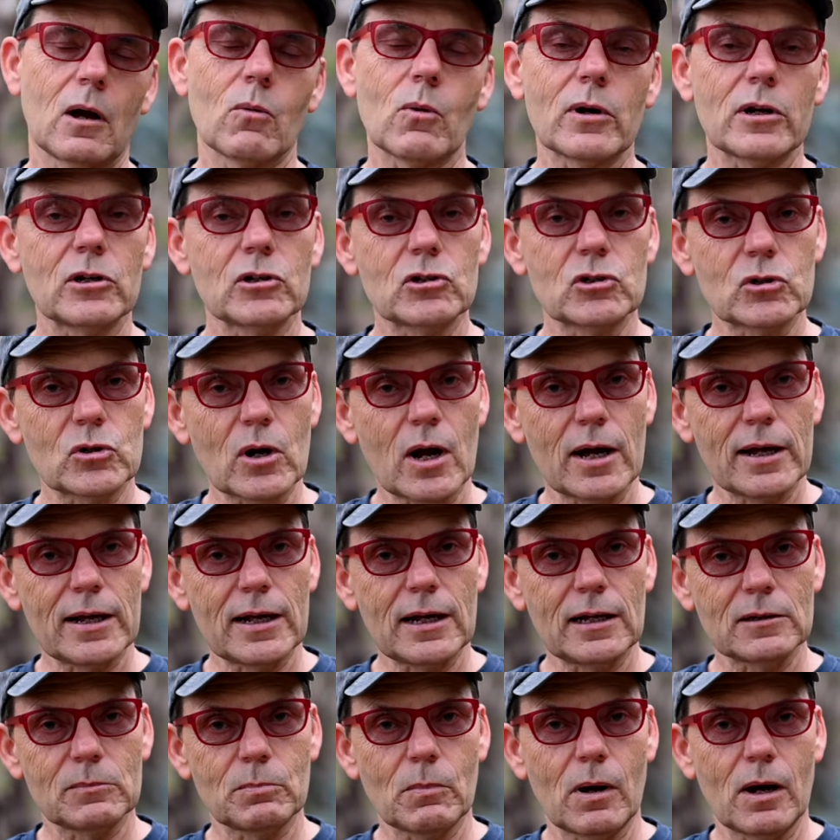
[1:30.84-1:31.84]
I wanted to try
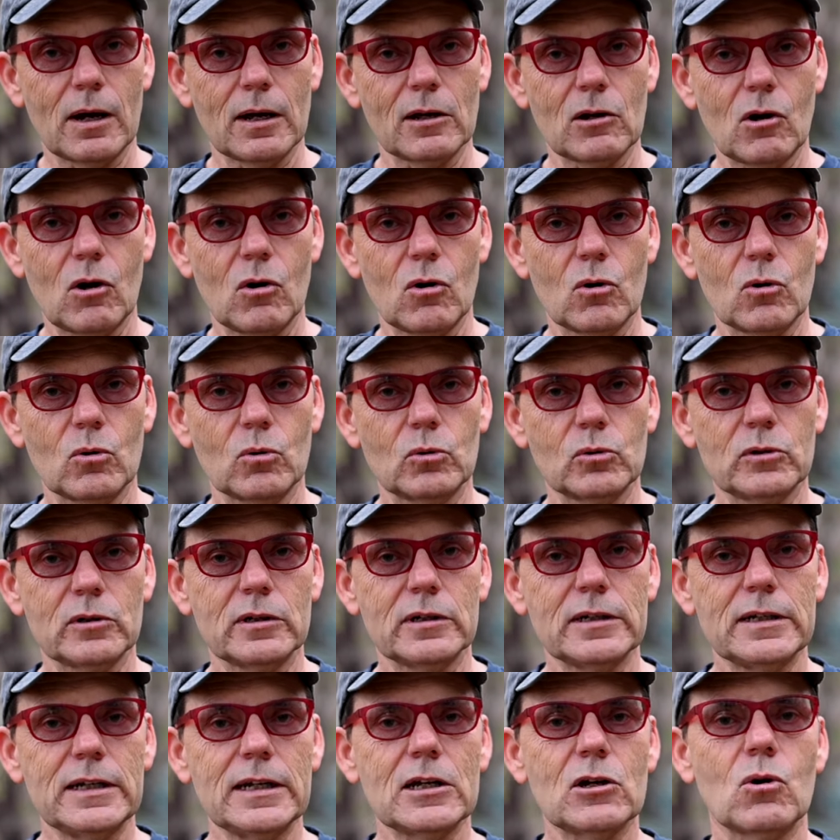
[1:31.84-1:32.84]
out my old
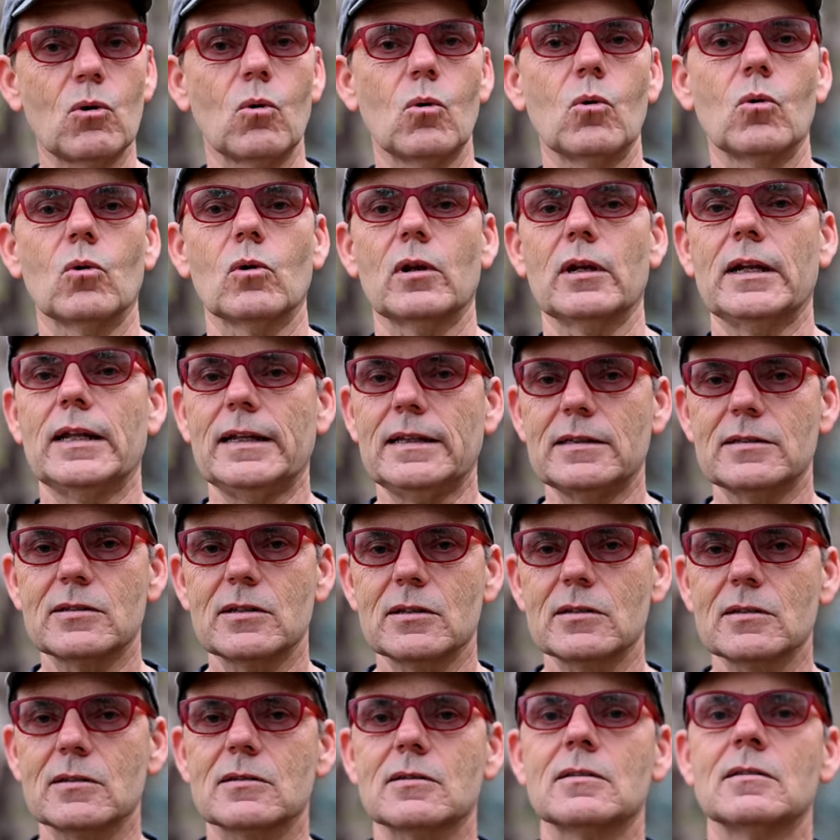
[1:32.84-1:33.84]
Nikkor
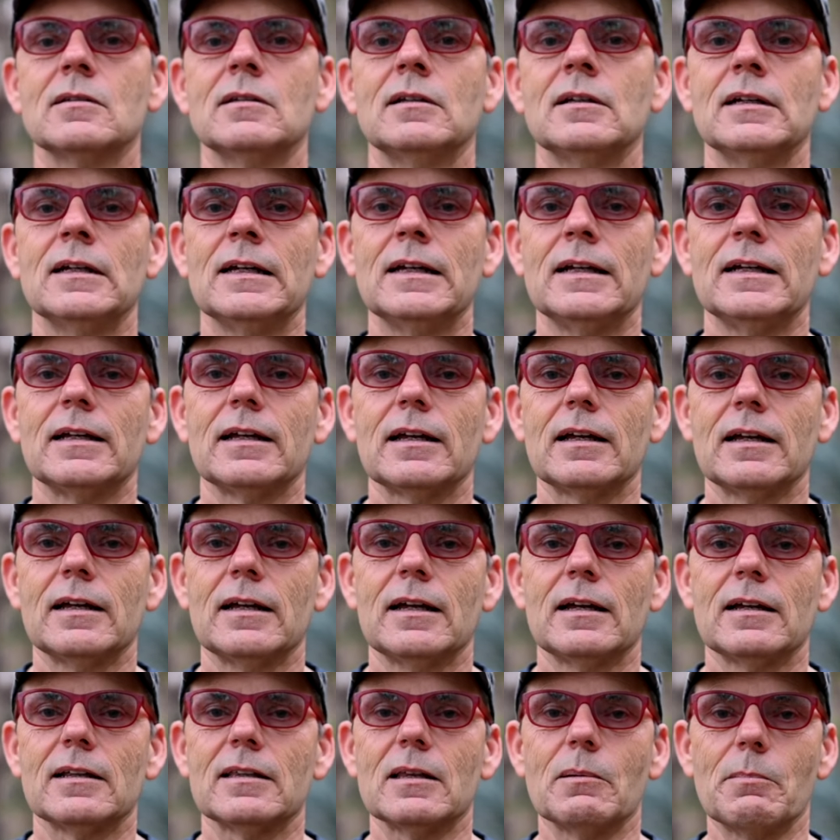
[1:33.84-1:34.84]
lenses,
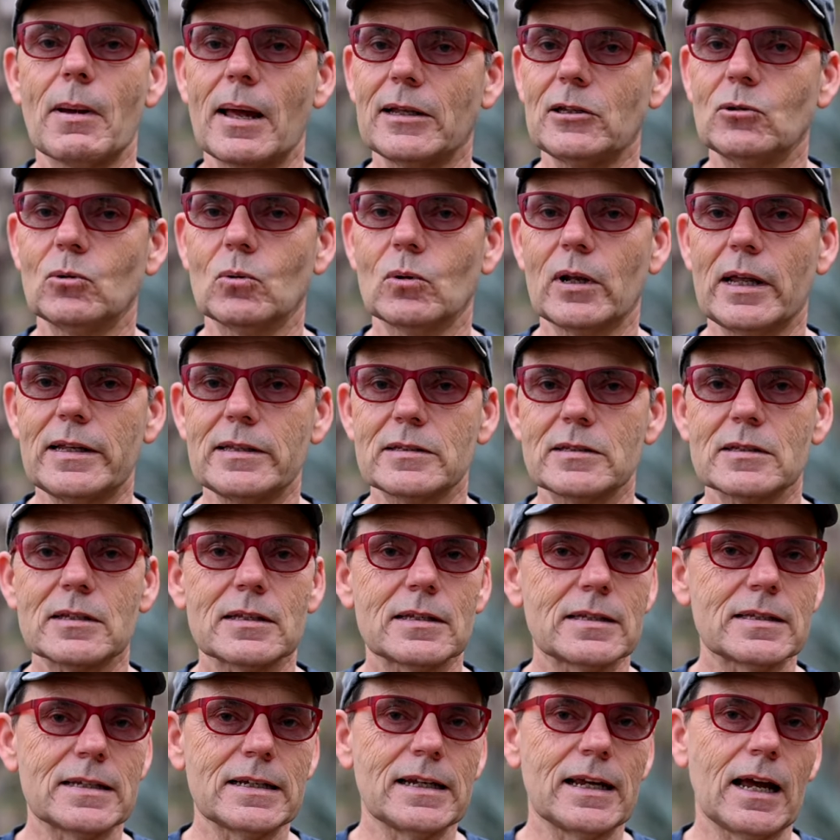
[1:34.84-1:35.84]
the manual lenses,
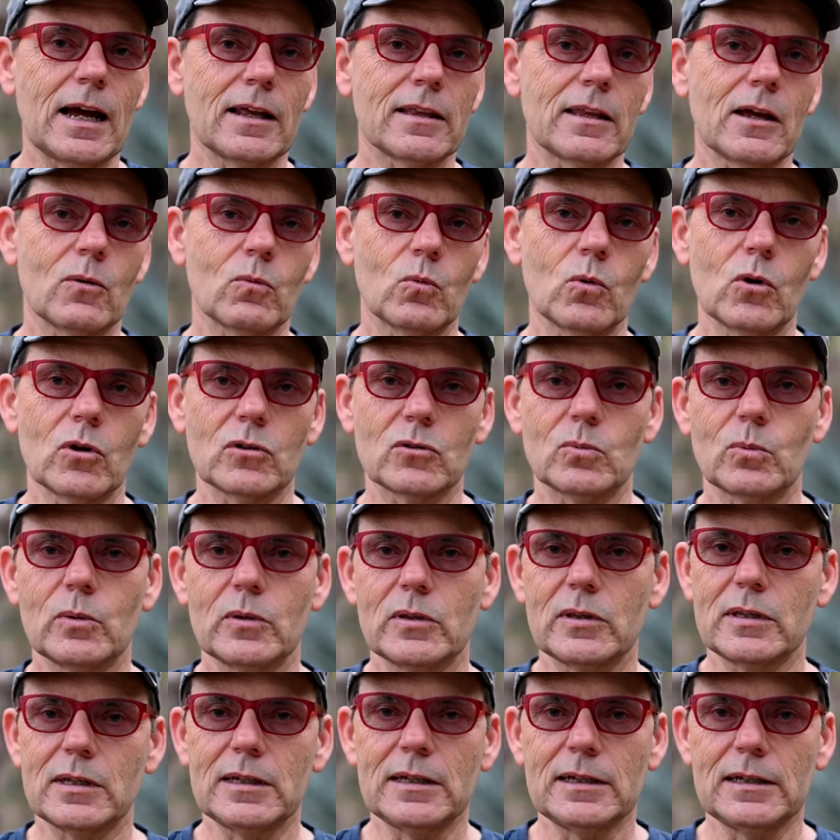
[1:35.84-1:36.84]
and see how that worked
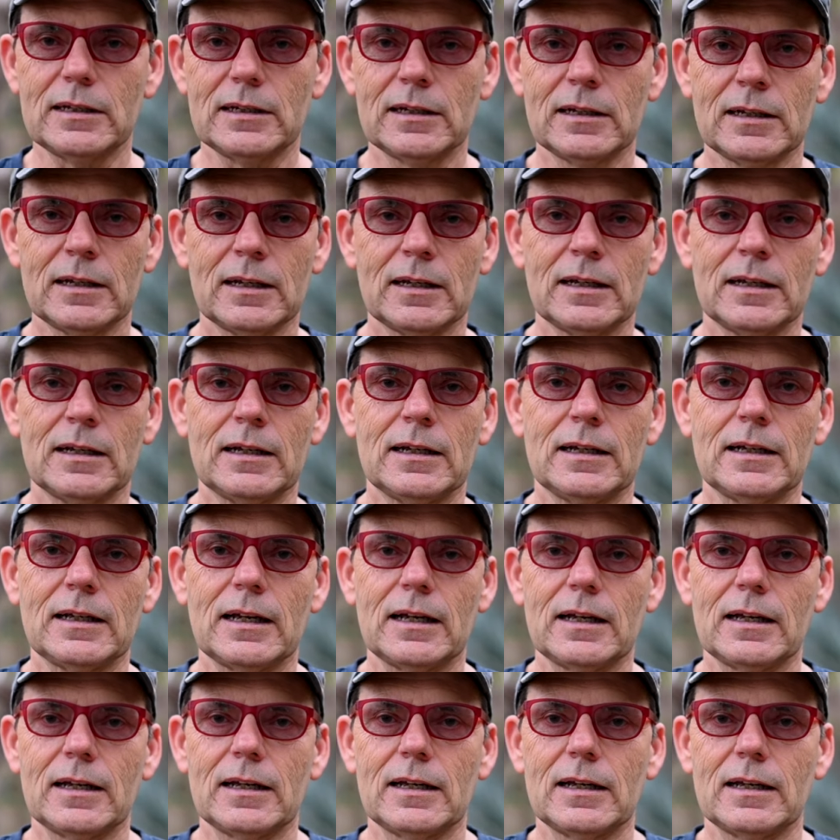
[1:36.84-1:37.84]
with the
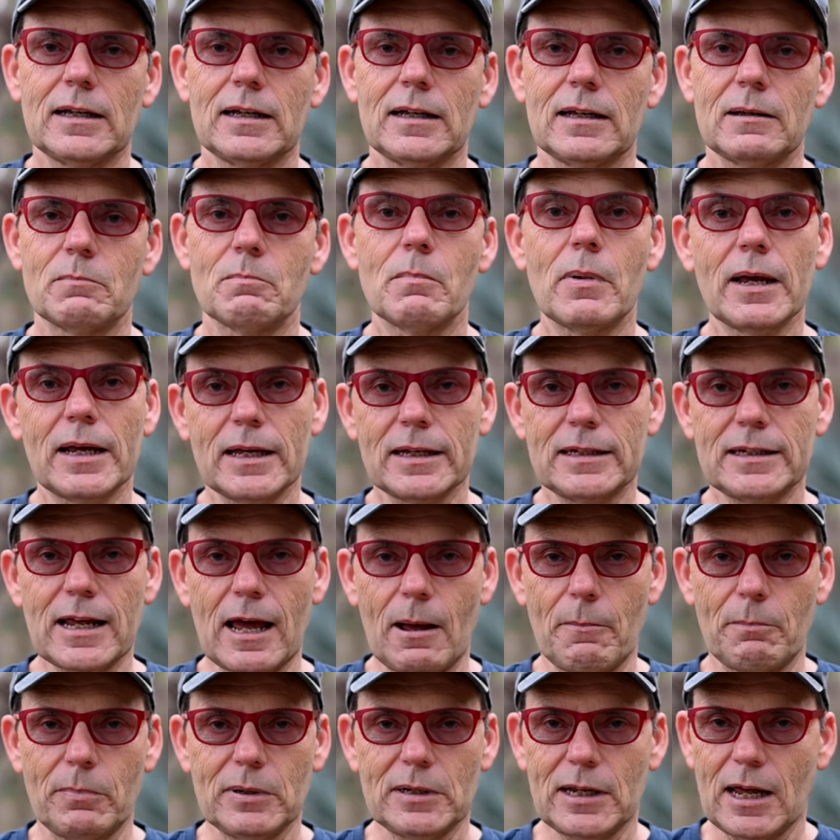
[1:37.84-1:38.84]

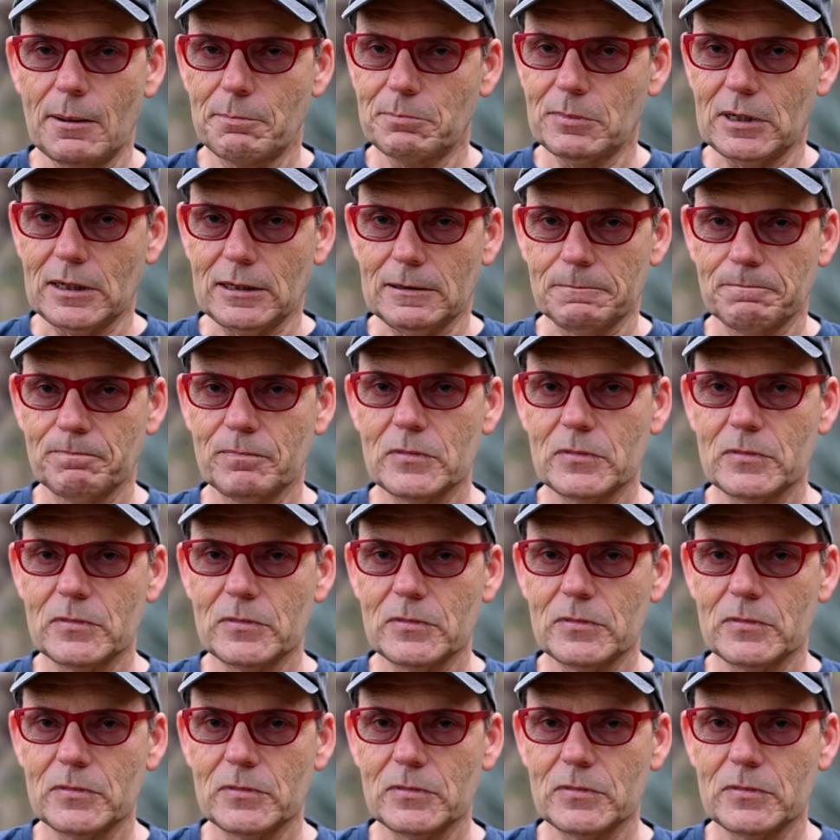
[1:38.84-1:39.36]
Megadap adapter.